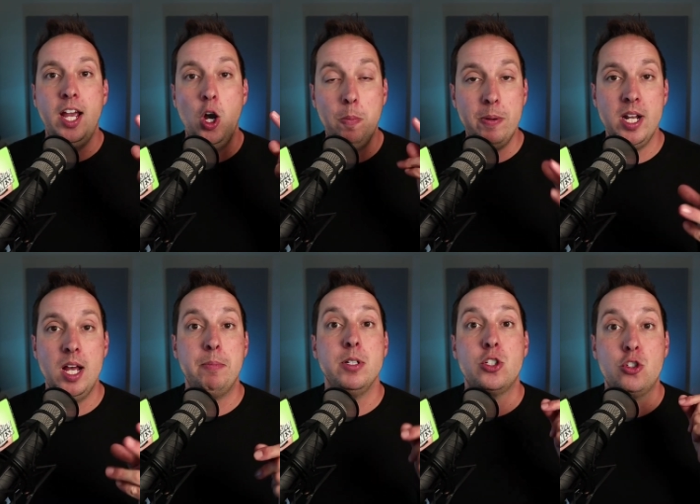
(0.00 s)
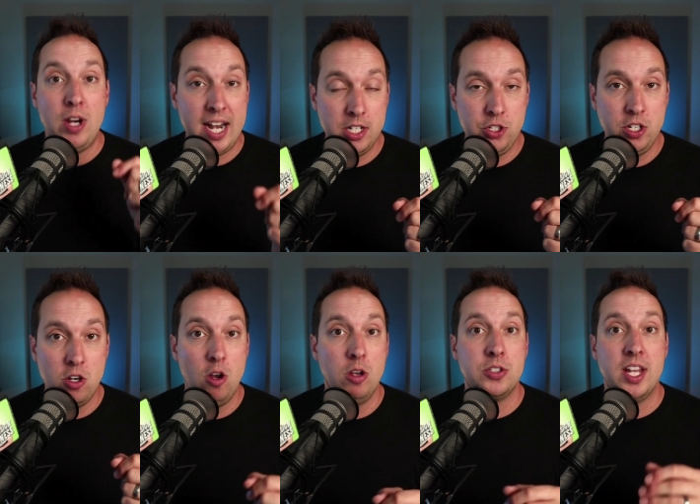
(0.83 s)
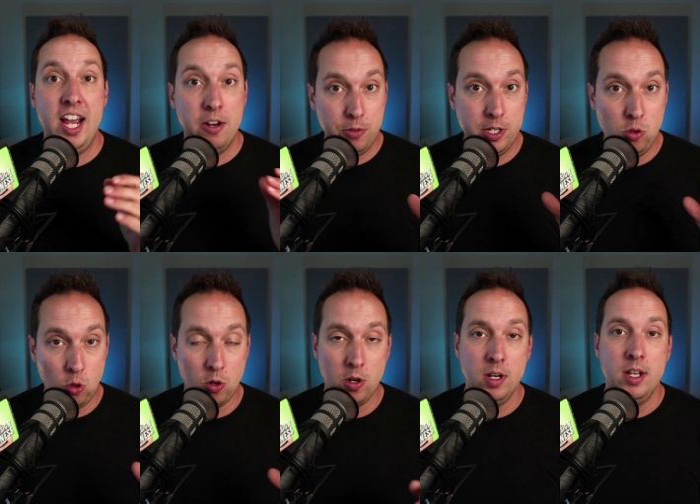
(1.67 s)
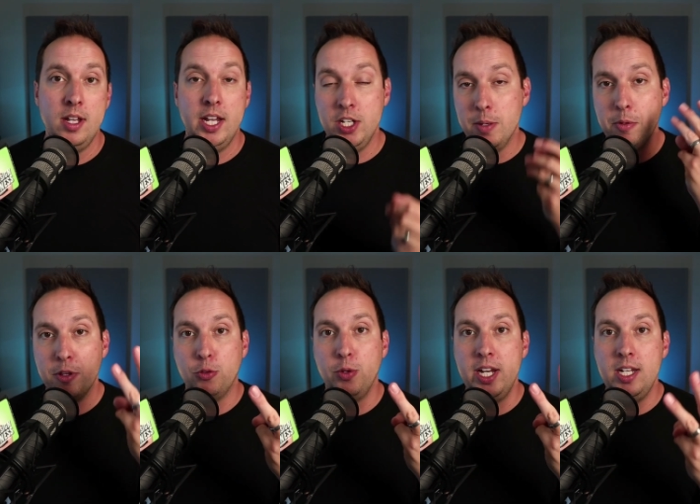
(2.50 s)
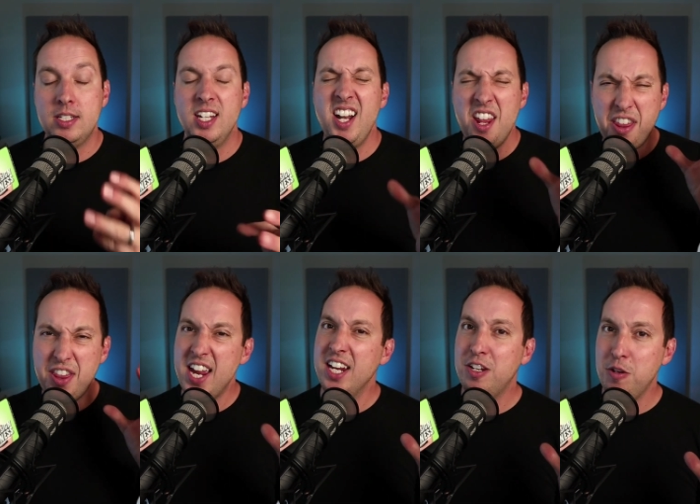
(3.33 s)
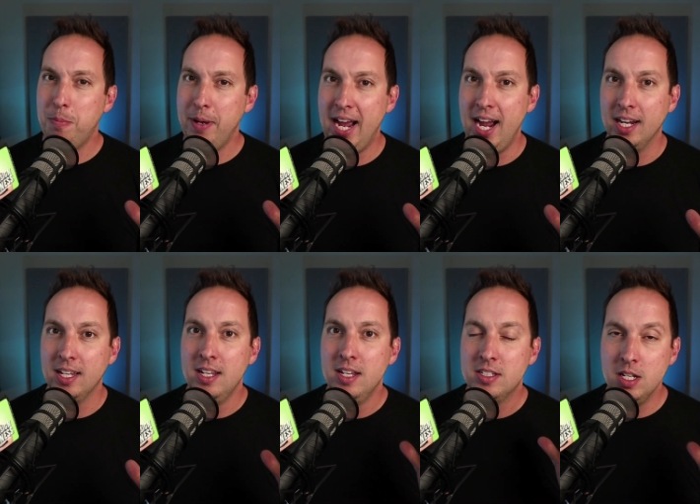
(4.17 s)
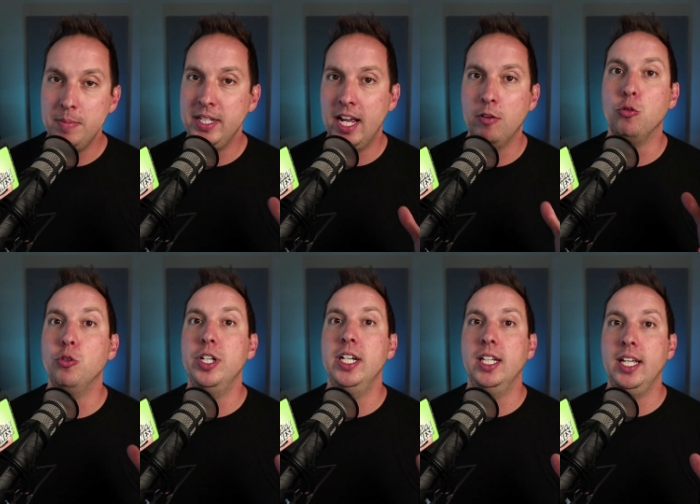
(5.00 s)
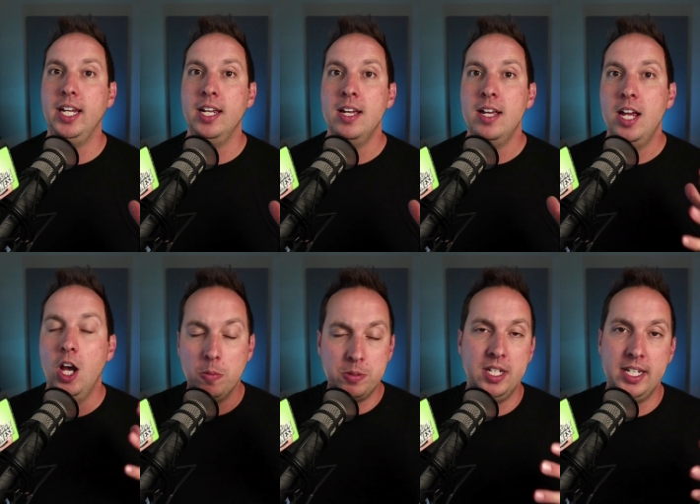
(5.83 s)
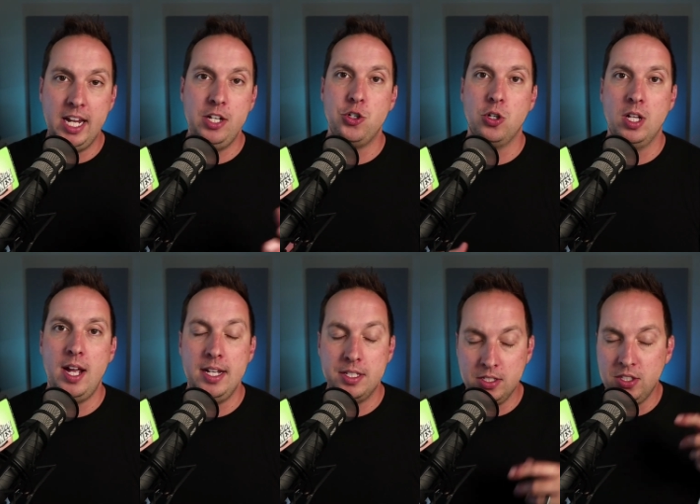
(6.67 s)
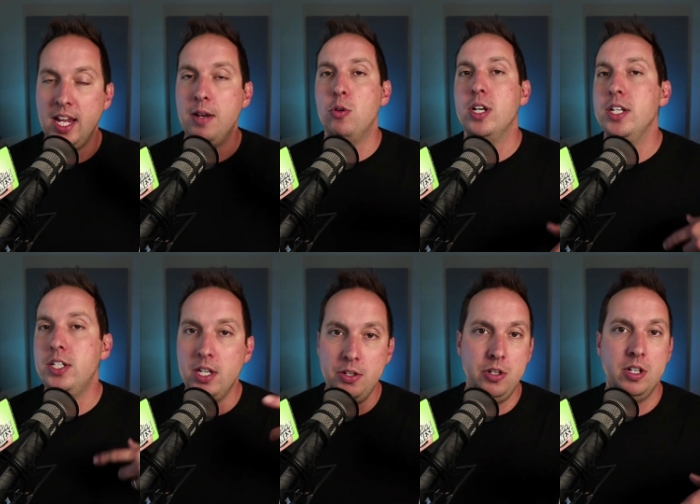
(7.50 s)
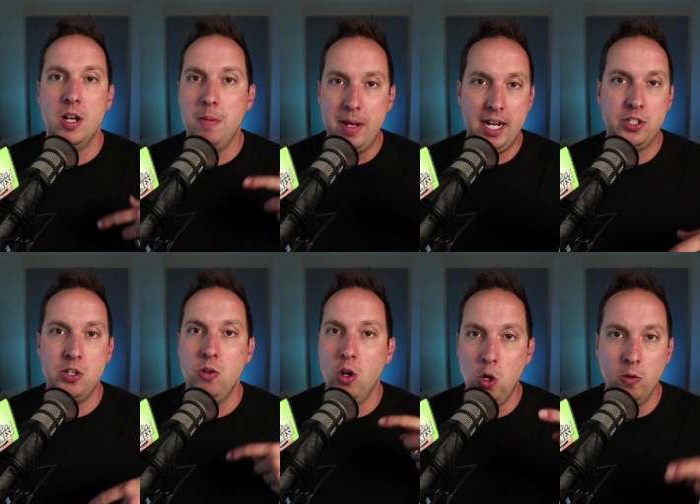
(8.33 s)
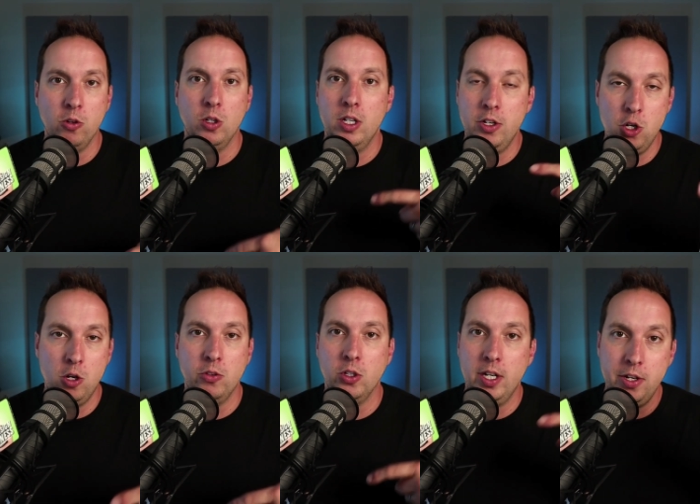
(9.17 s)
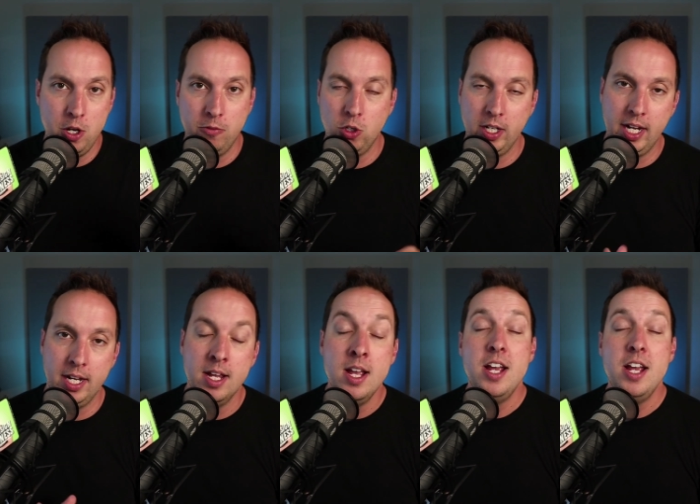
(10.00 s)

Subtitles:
open up strategy calls every quarter. And number 3, send a thank you pack, something that really helps engage your clients because they will continue to come back to you over and over and over again.